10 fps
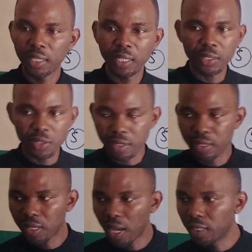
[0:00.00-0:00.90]
Do you
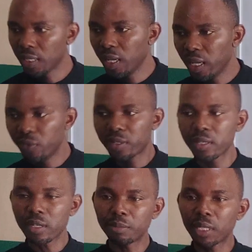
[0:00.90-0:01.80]
understand? If you see
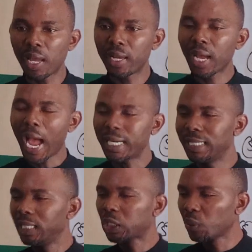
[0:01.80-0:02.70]
something like
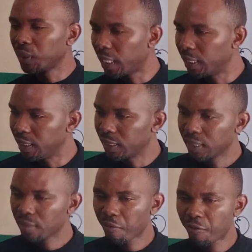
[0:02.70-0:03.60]
additionally,
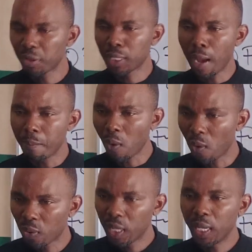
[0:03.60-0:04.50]
furthermore,
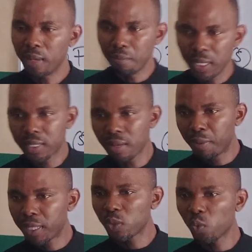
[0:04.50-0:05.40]
it means the
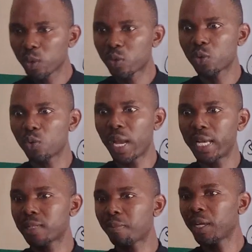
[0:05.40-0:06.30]
person wants to
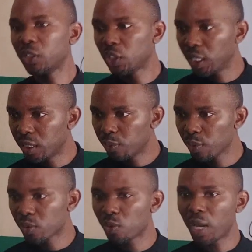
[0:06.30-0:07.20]
expatiate, wants
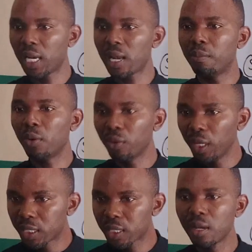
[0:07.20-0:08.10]
to
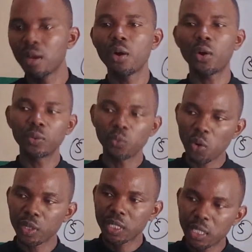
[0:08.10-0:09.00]
elaborate on what
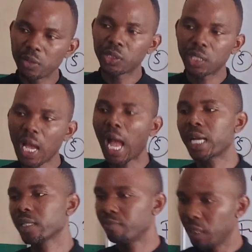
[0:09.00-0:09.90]
he or she
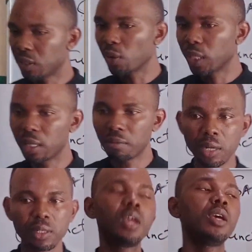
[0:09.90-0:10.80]
has been talking about.
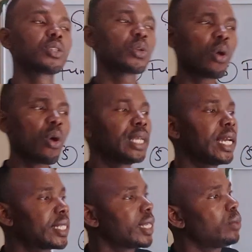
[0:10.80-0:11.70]
So
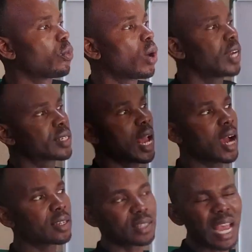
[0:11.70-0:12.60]
connecting words are
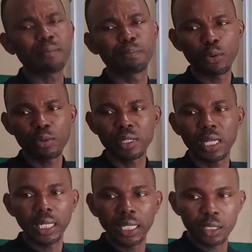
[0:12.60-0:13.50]
signposts. They
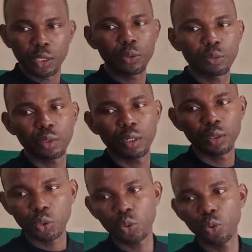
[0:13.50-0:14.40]
lead you
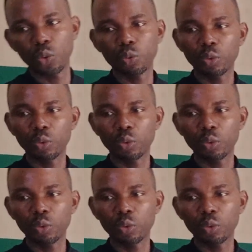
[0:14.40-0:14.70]
to,